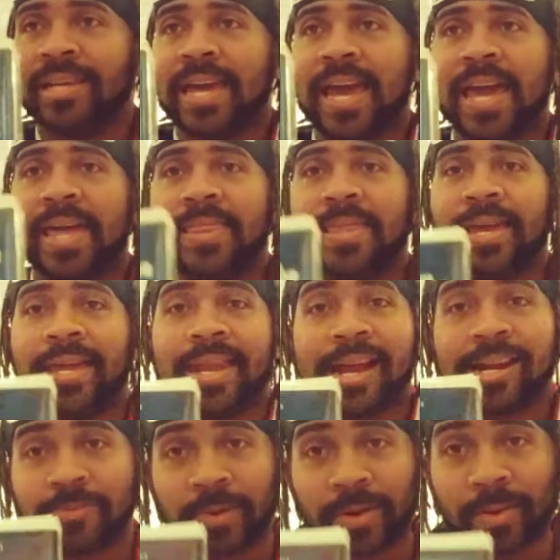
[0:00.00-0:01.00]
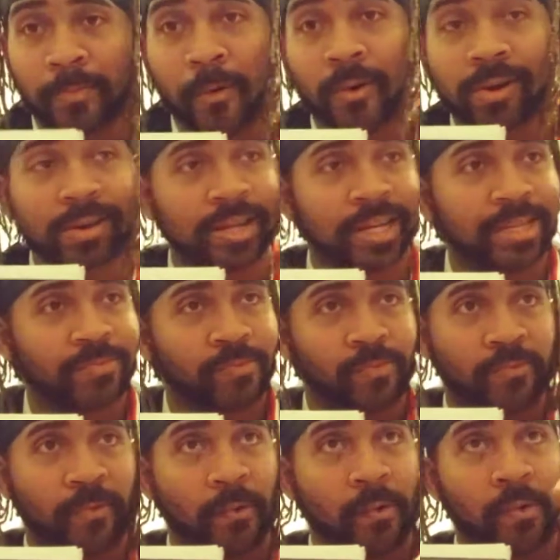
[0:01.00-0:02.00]
and then that's where the portal is
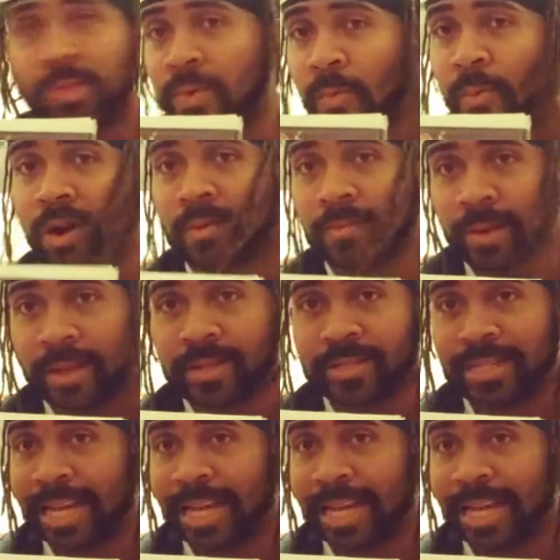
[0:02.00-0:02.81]
for the Warner Brothers.